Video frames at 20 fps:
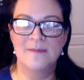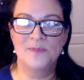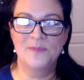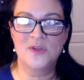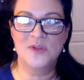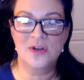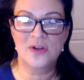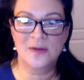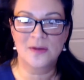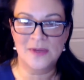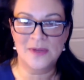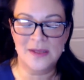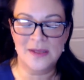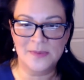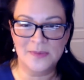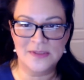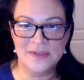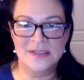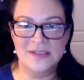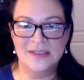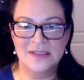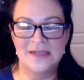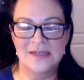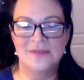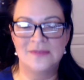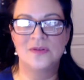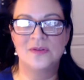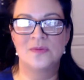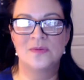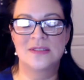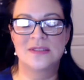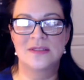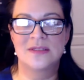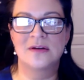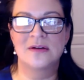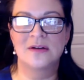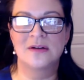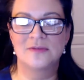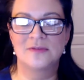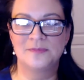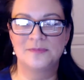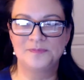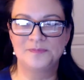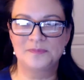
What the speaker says: to not be able to leave the reserve.